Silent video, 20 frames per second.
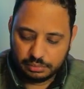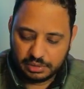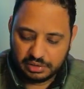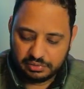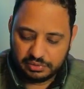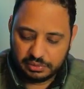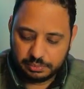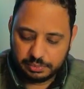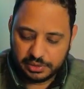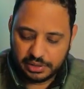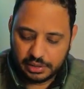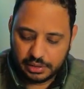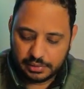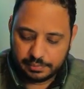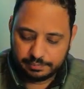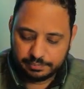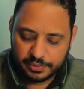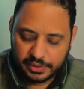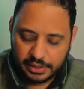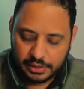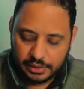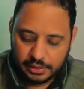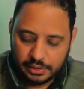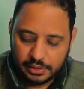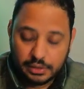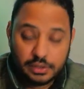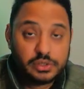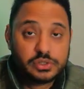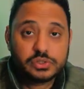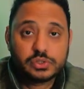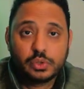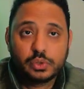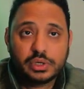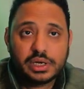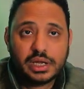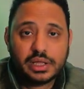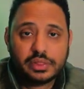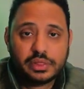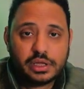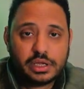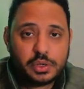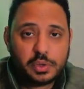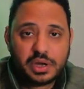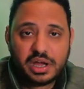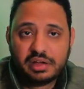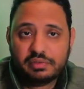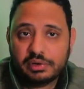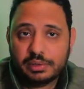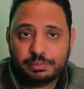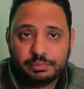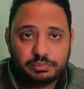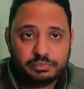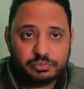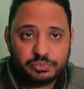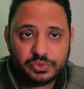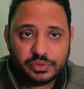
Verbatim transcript: my VPN. So yeah, there you have it.